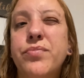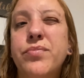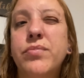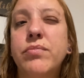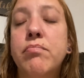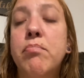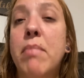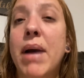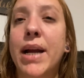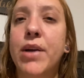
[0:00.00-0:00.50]

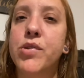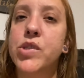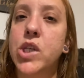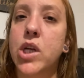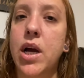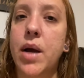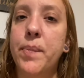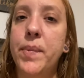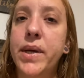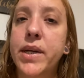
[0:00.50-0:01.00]

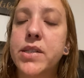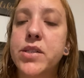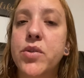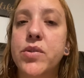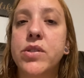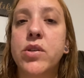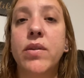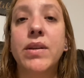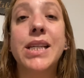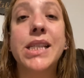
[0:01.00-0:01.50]
microscopic, so
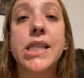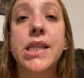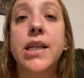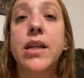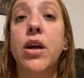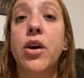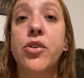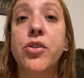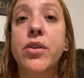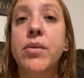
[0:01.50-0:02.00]
it's only seen
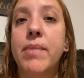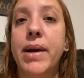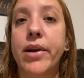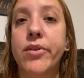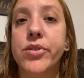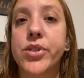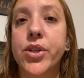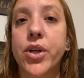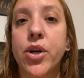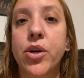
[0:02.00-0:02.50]
under the
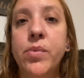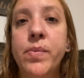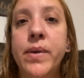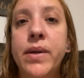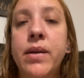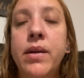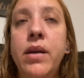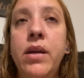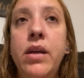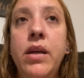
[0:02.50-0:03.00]
microscope.
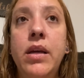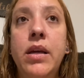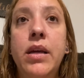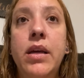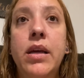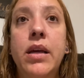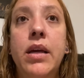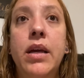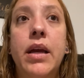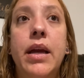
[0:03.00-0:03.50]

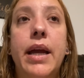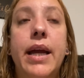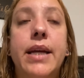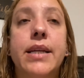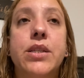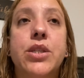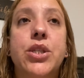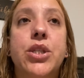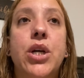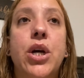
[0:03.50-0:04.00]

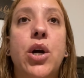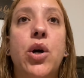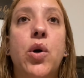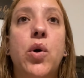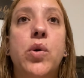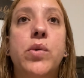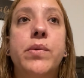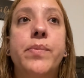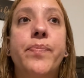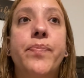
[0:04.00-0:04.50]
And
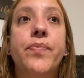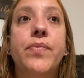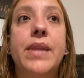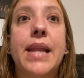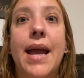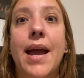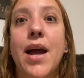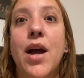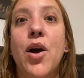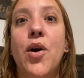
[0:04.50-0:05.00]
so
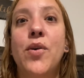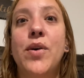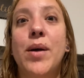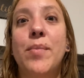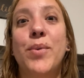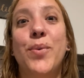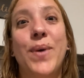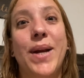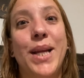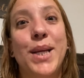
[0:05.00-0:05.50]
now I'm
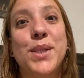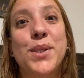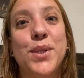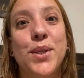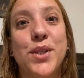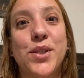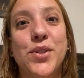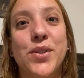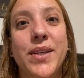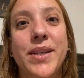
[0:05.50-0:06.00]
awaiting
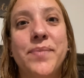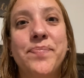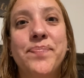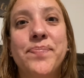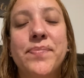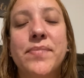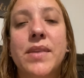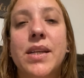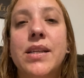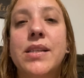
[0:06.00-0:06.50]
surgery
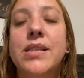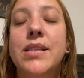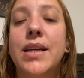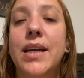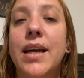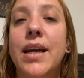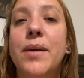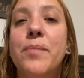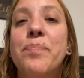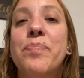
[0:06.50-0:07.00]
to
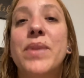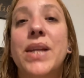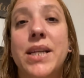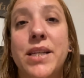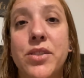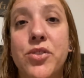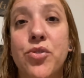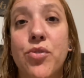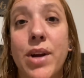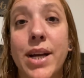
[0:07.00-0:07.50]
get a
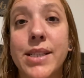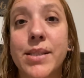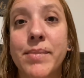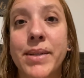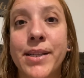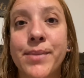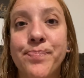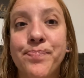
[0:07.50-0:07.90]
hysterectomy.